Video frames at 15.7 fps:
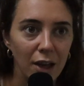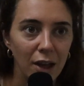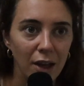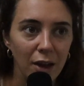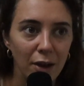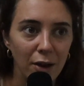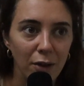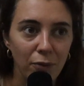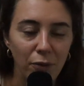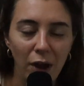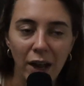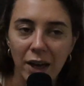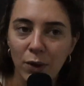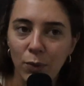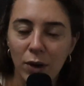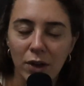if
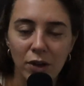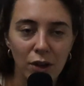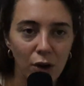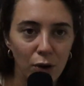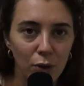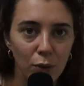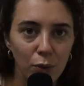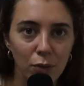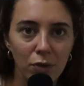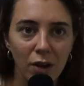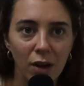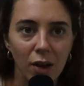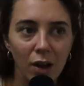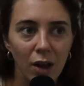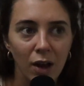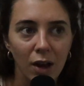anyone knows
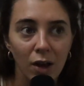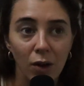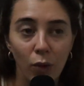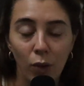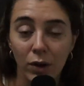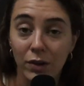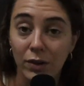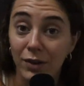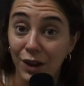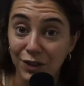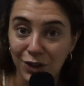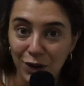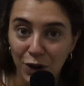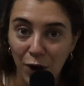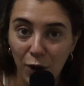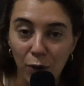or
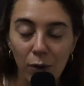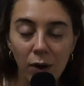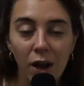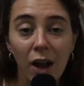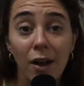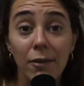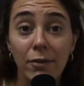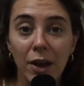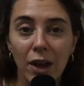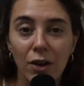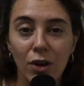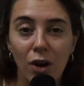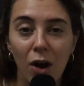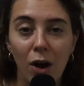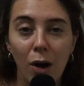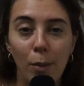doesn't know,
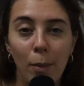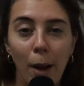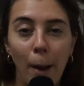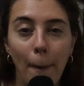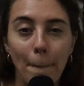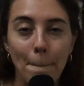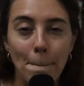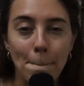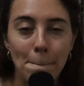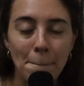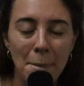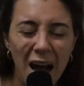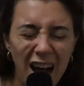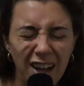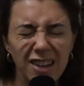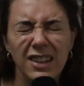Vietnam
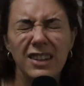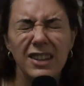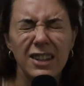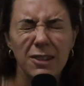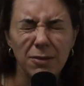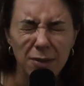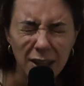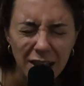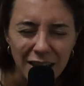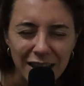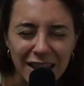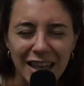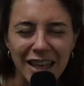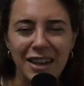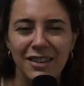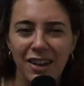massively
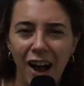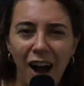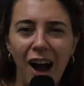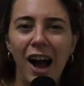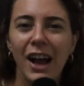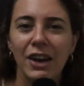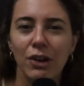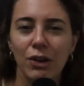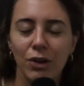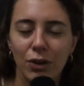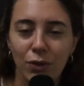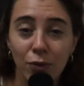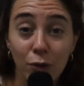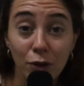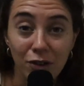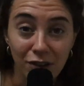needs hires
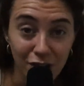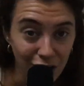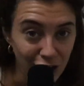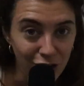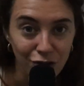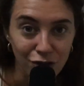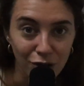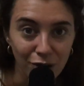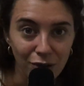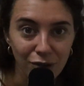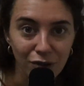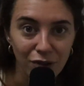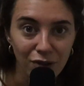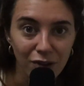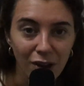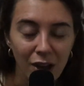for
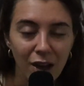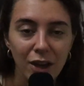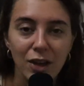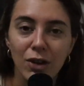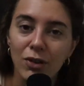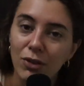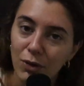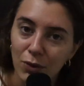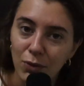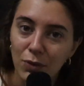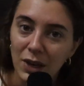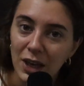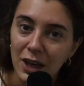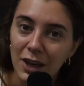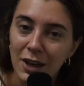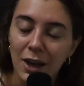teachers. You do
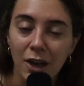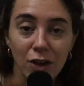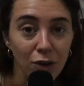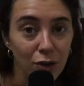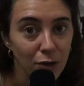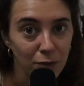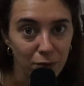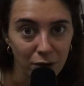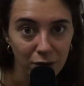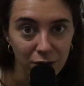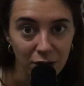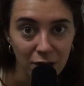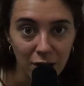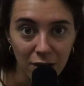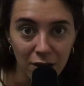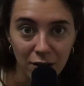need a
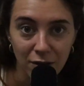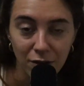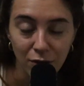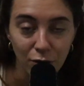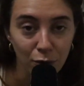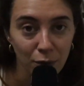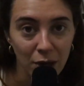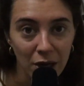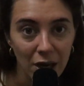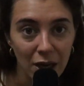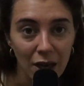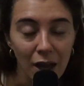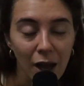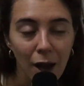university degree,